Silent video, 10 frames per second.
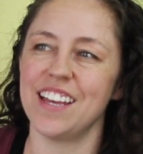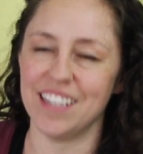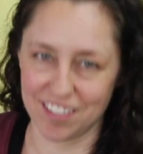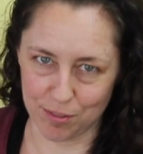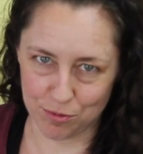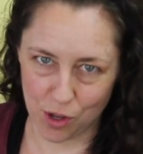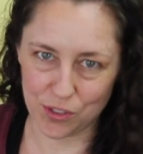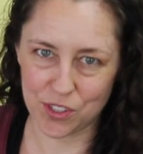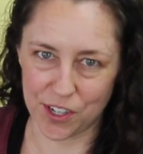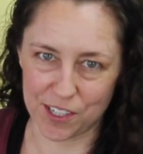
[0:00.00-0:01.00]
it's a
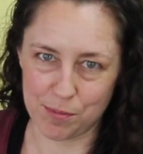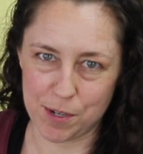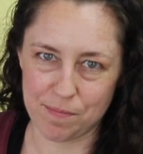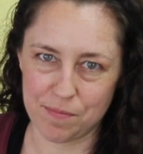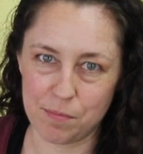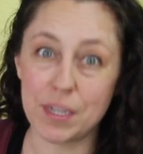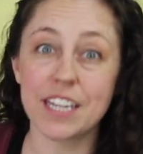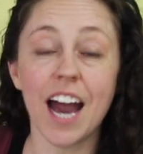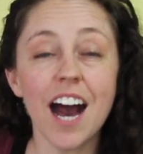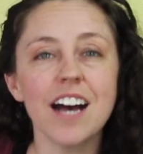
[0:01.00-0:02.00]
false cardamom.
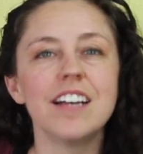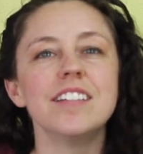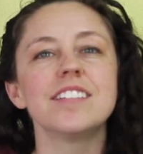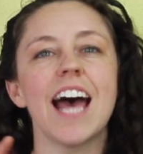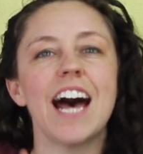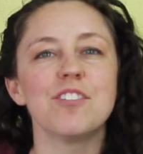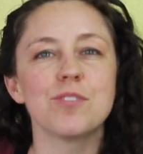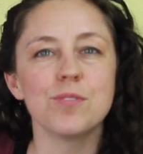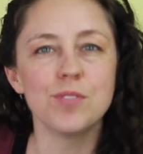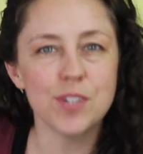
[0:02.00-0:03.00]
Because,
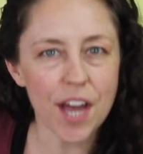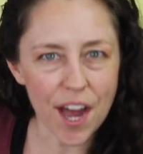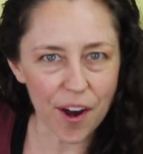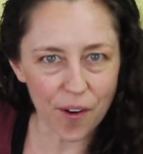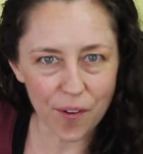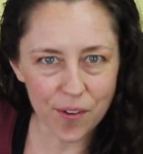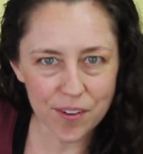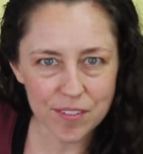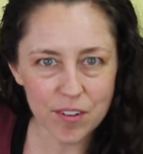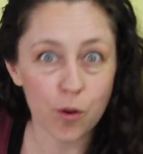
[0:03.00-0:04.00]
as you
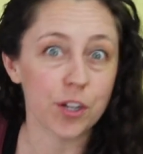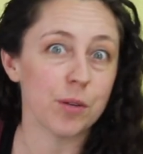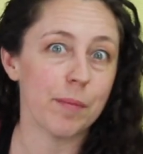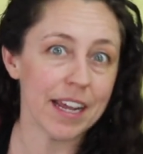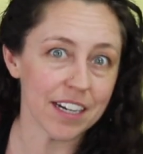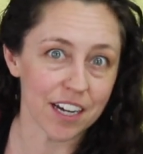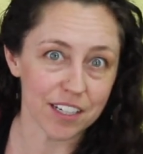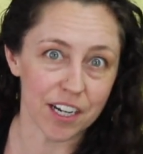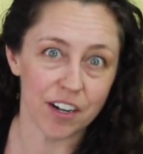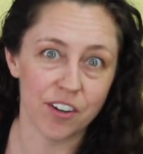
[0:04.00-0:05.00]
know, or you may
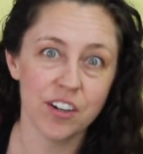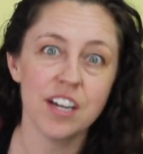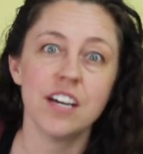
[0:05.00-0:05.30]
not know,